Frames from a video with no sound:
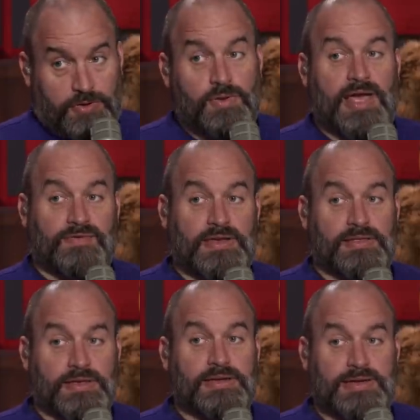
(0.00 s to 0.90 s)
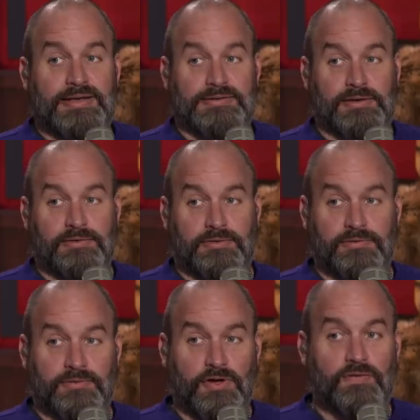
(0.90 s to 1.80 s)
you have to get the kid tested,
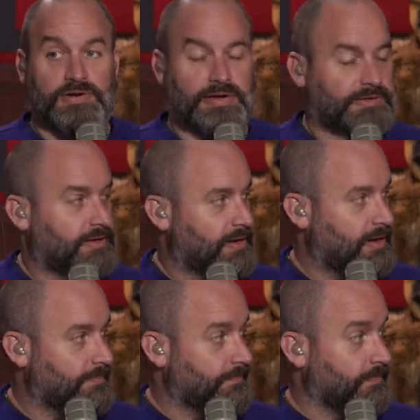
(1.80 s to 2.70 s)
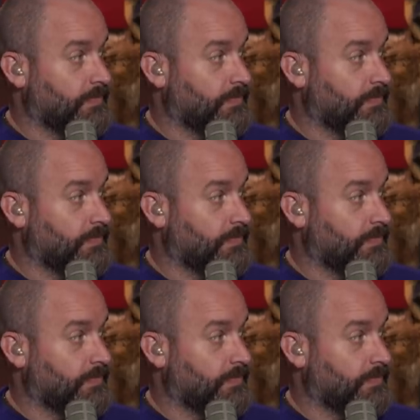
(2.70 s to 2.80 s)
COVID tested again